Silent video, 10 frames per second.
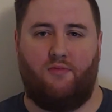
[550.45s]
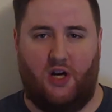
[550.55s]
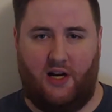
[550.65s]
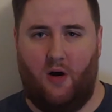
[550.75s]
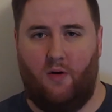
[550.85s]

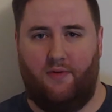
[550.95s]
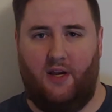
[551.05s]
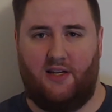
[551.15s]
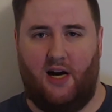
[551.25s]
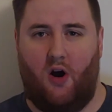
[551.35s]
check out
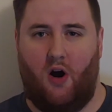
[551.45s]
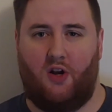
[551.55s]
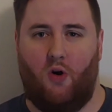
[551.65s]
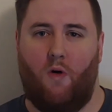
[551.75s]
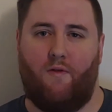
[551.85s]
the entire
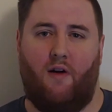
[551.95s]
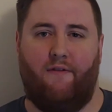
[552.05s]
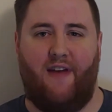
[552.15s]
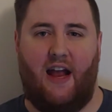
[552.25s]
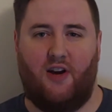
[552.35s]
article over on
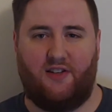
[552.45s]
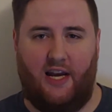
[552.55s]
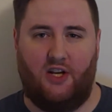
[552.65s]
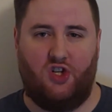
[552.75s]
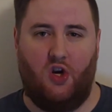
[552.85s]

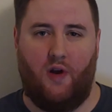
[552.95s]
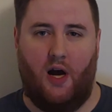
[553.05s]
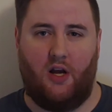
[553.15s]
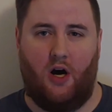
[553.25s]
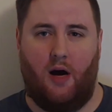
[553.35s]

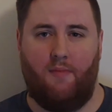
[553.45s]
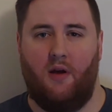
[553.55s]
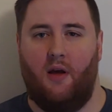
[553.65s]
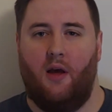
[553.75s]
FantraxHQ.com.